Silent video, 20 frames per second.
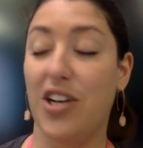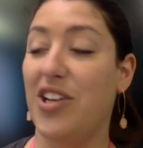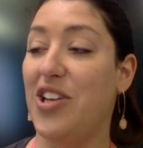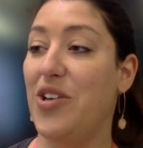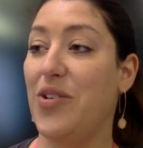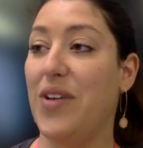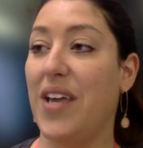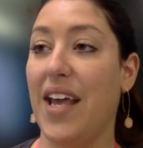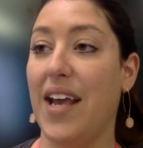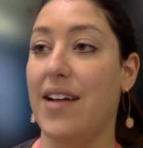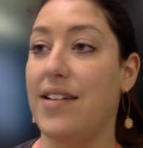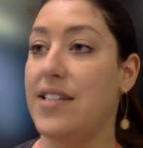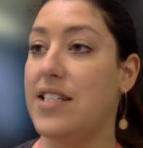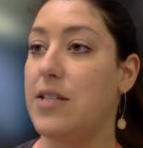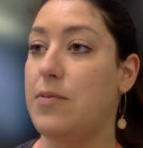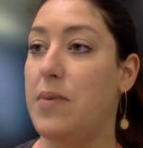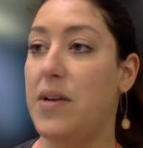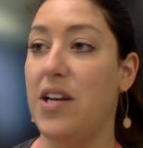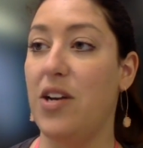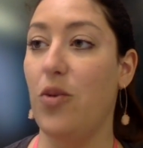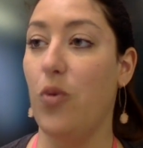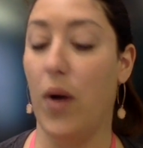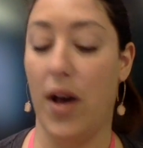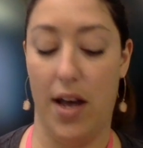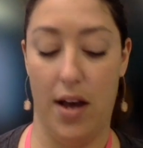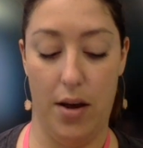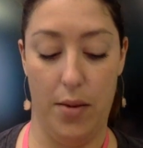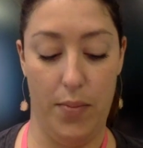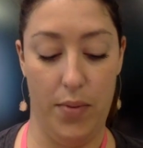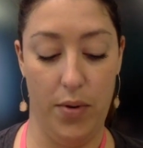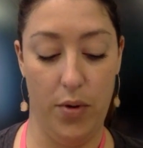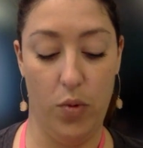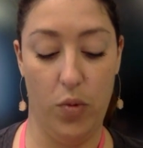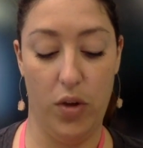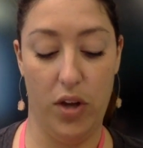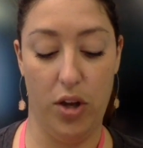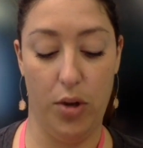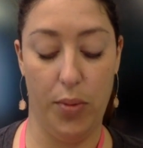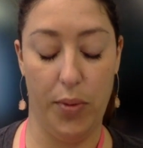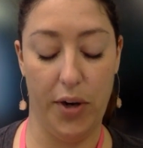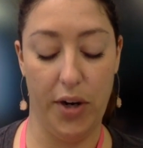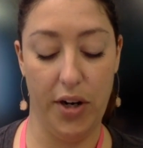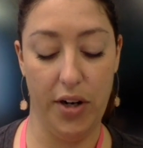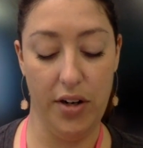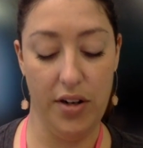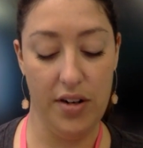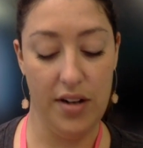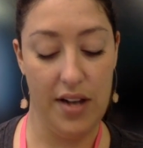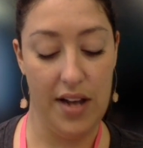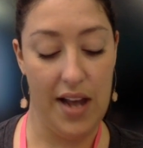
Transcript: "You can't spin a web, Wilbur,